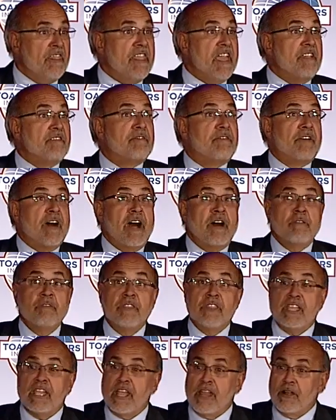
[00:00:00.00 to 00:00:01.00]
they
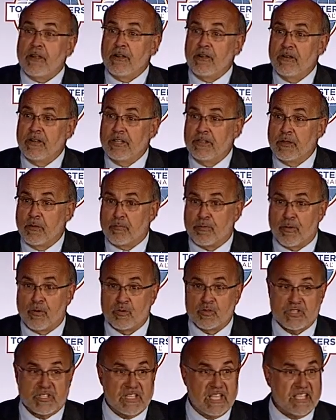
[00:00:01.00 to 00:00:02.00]
found the error in the
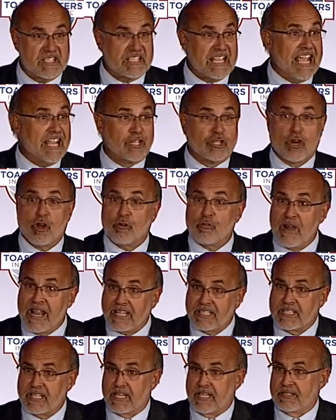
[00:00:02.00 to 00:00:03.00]
process and
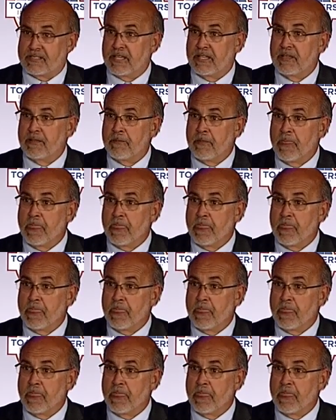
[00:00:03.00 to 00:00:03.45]
corrected it.